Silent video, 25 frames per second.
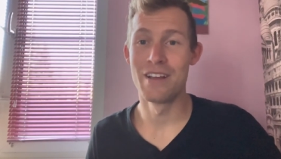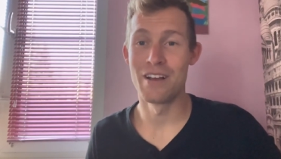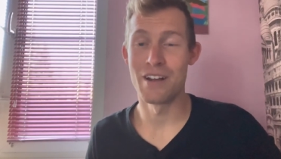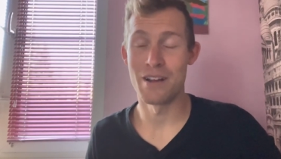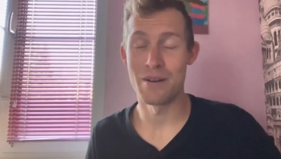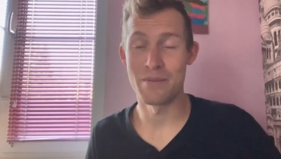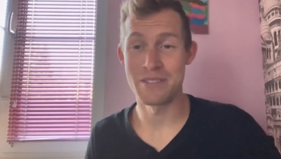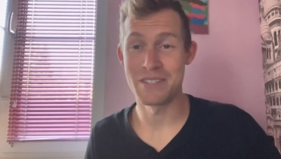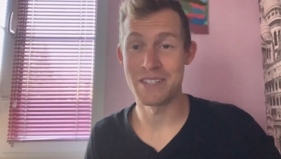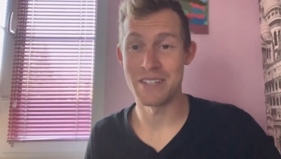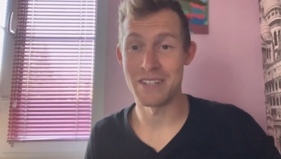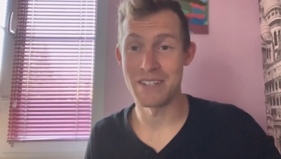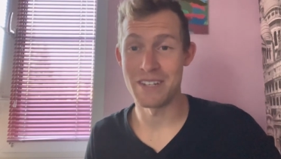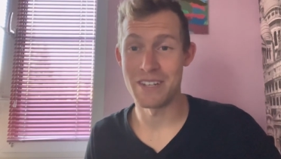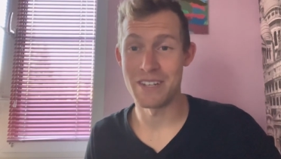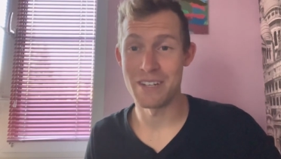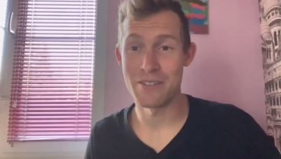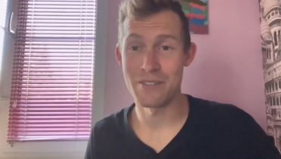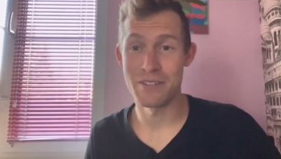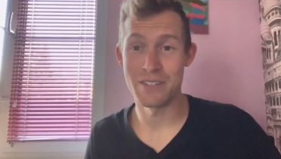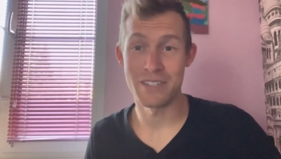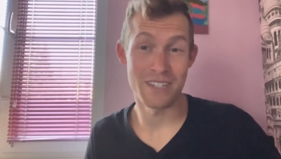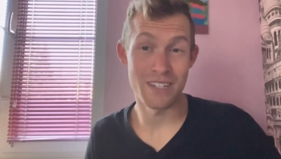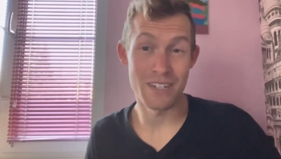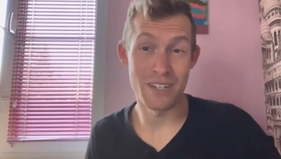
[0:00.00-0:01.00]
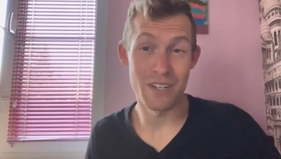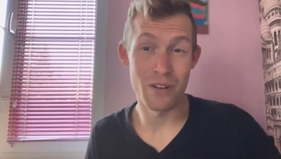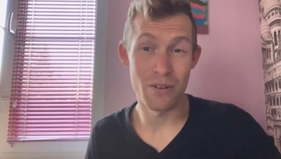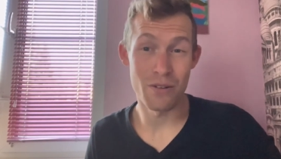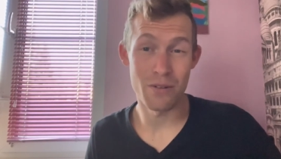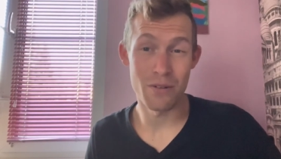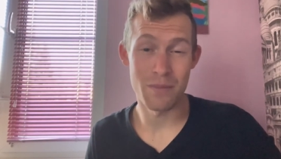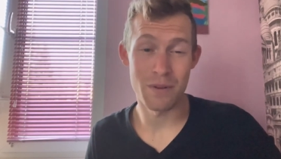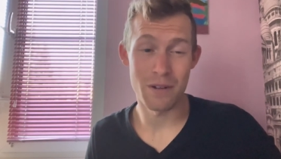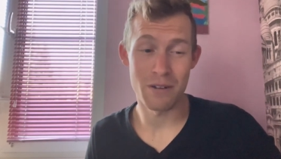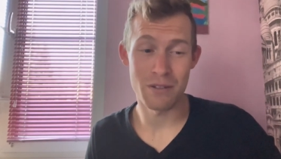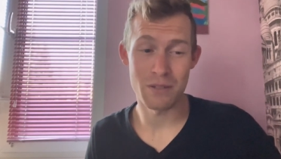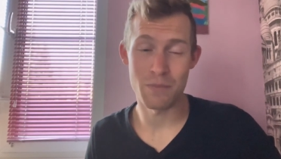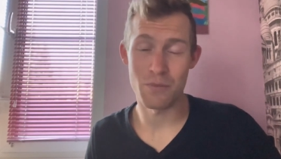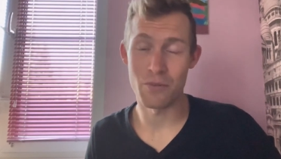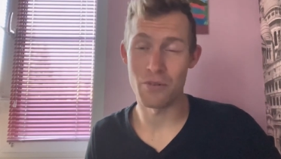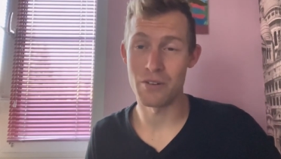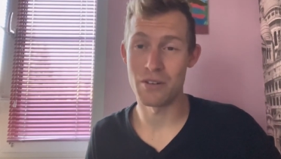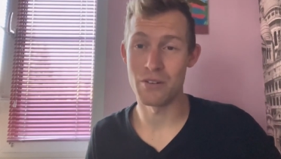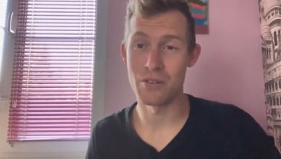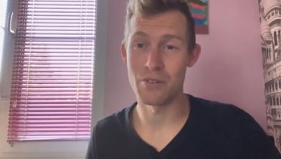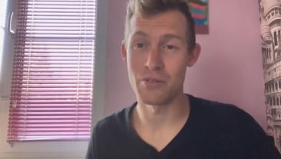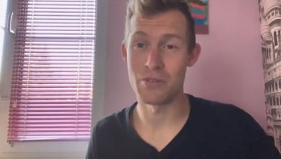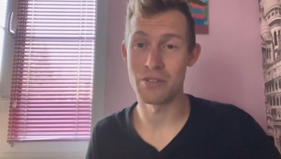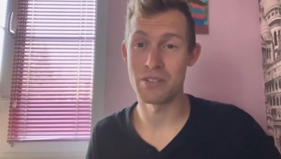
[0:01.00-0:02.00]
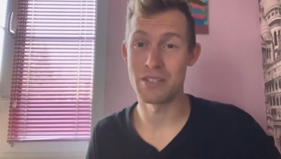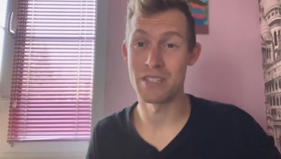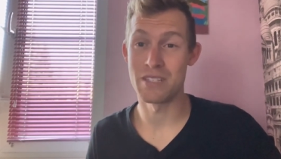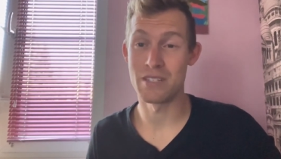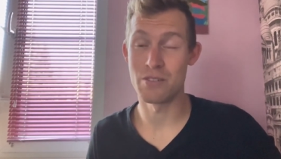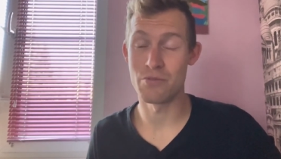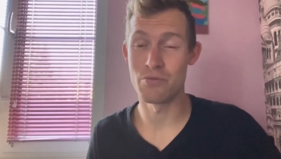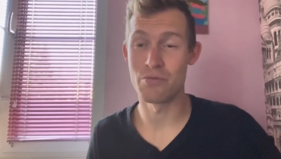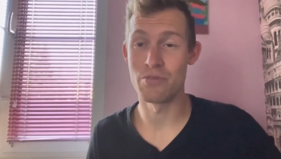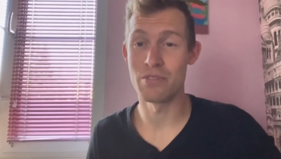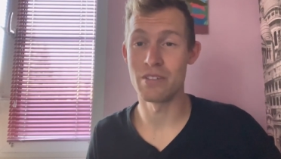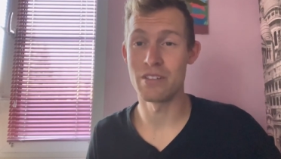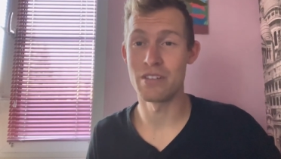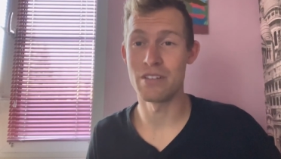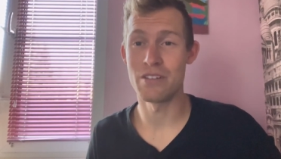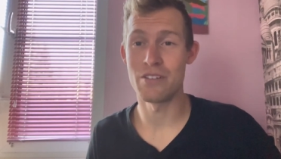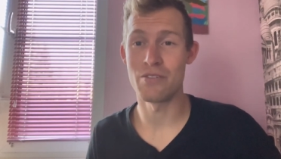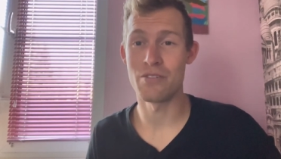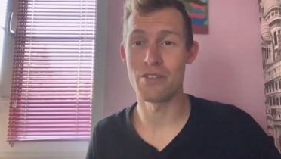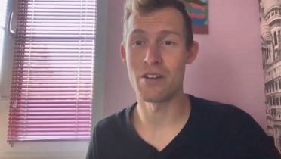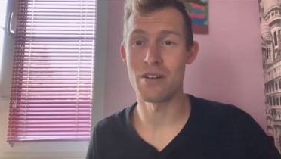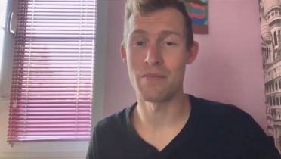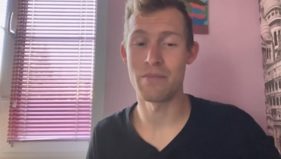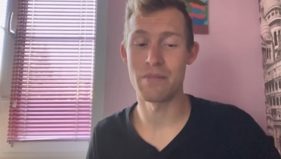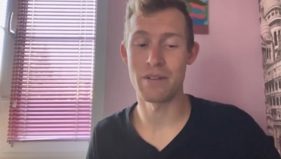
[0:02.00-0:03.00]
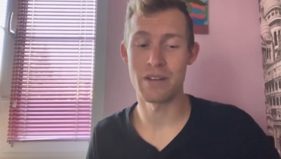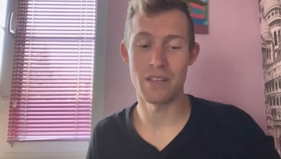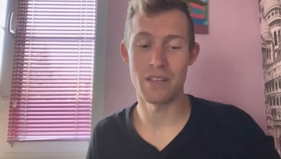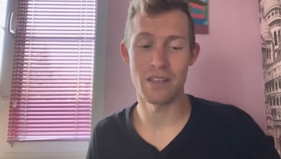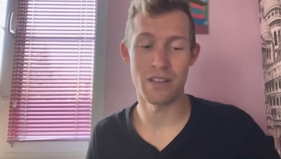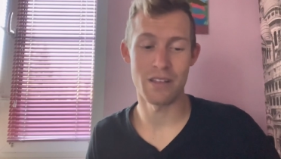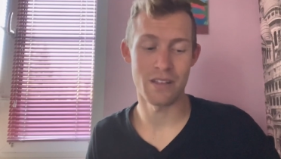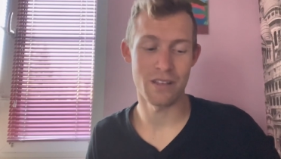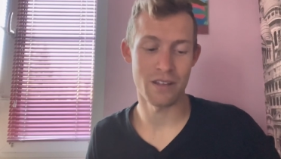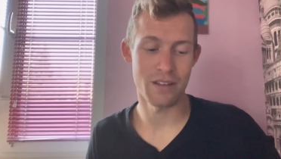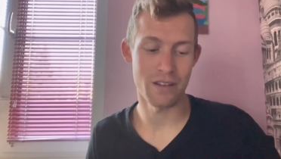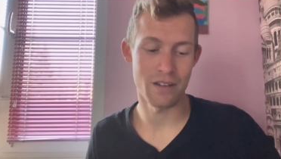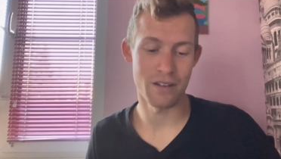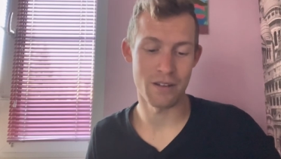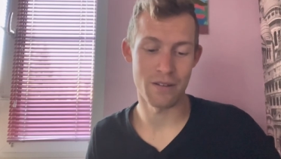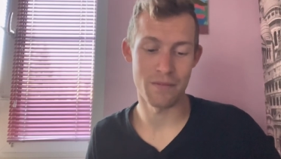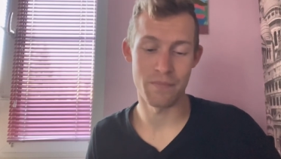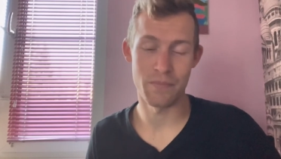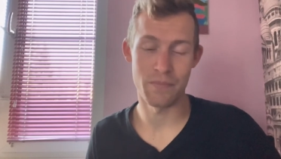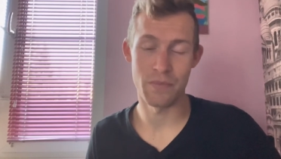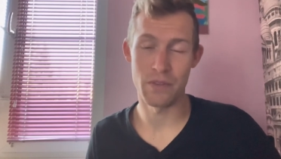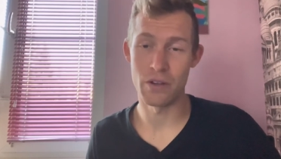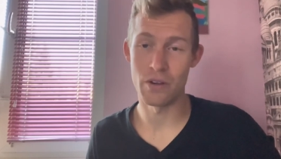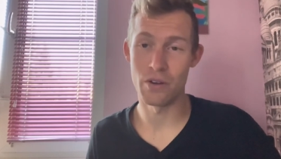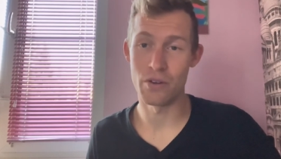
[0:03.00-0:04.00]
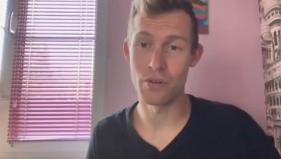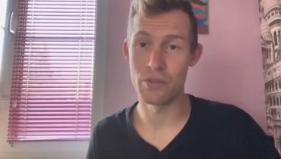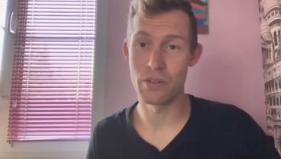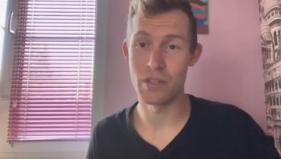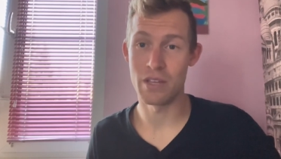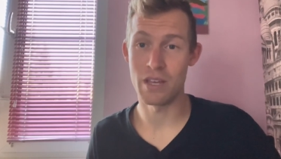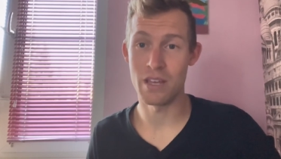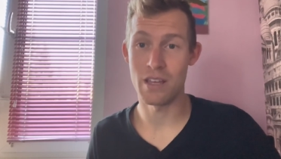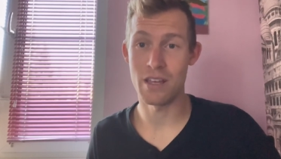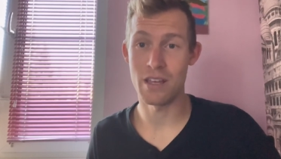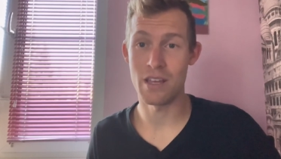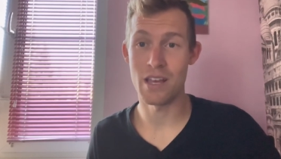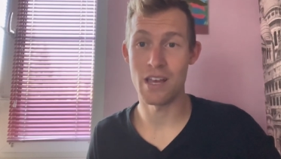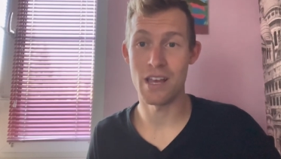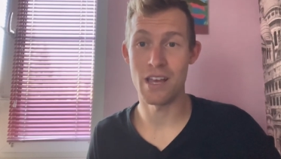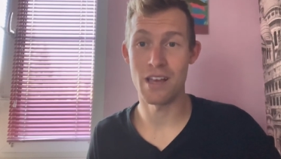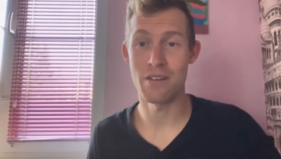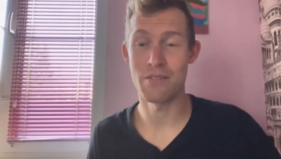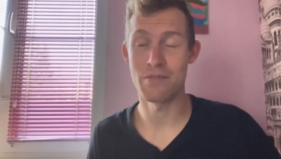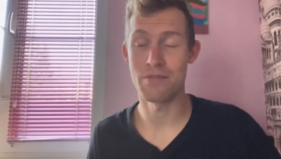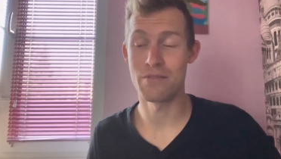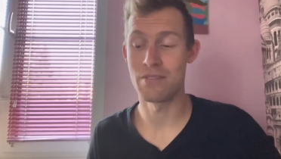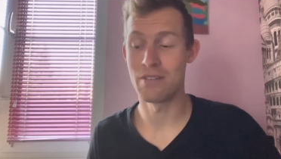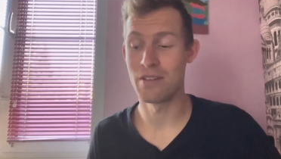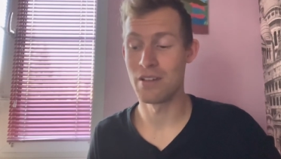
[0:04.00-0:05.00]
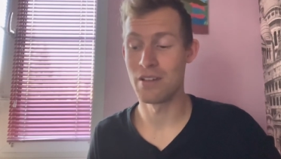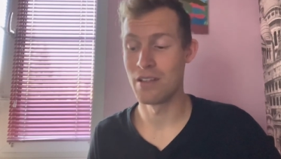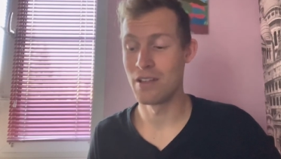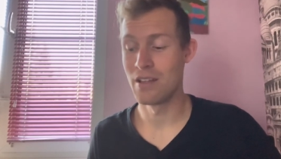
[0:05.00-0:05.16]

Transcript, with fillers: Up until now, I didn't know about Sport Endorse. It's a really new company, um, though they have